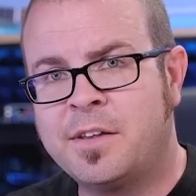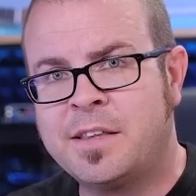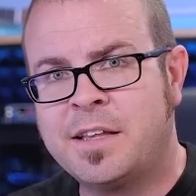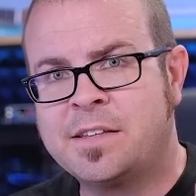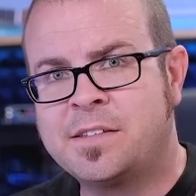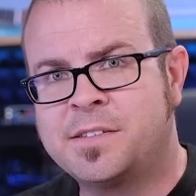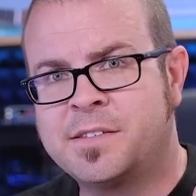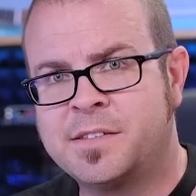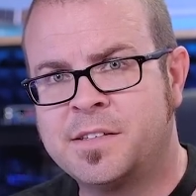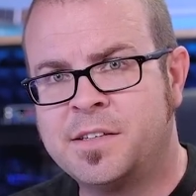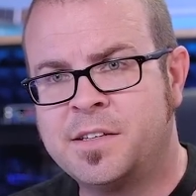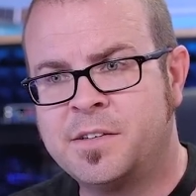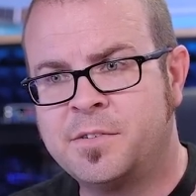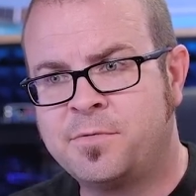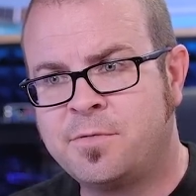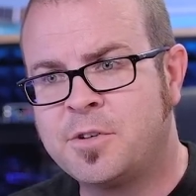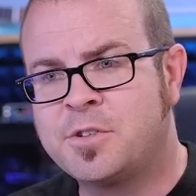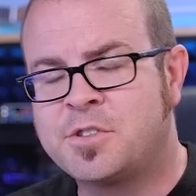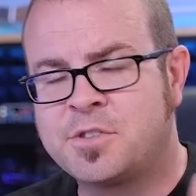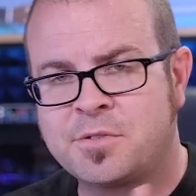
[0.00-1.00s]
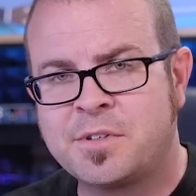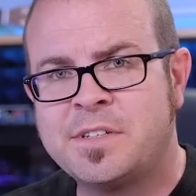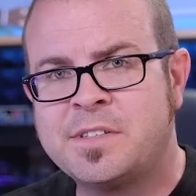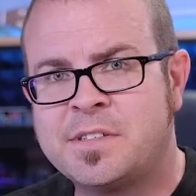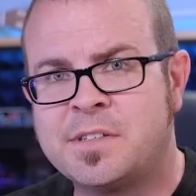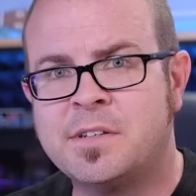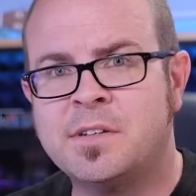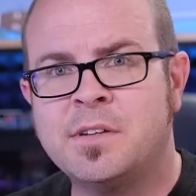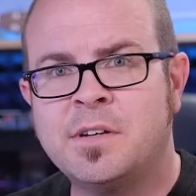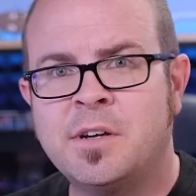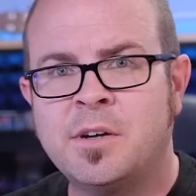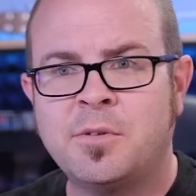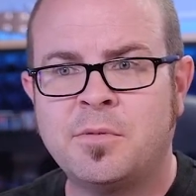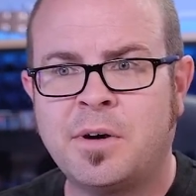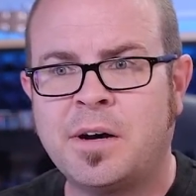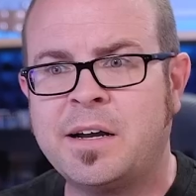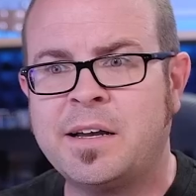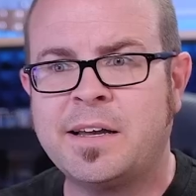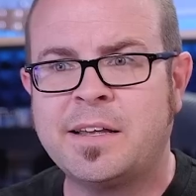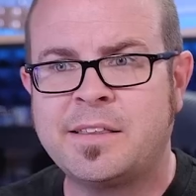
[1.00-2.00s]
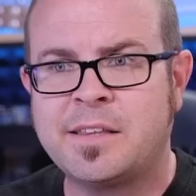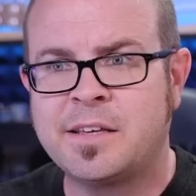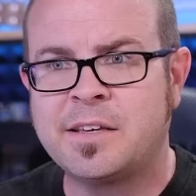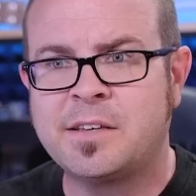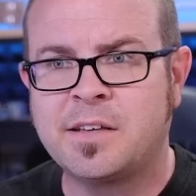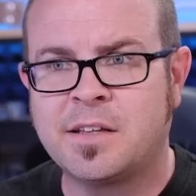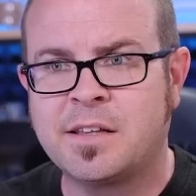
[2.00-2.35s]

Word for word: And that's the first reason why I think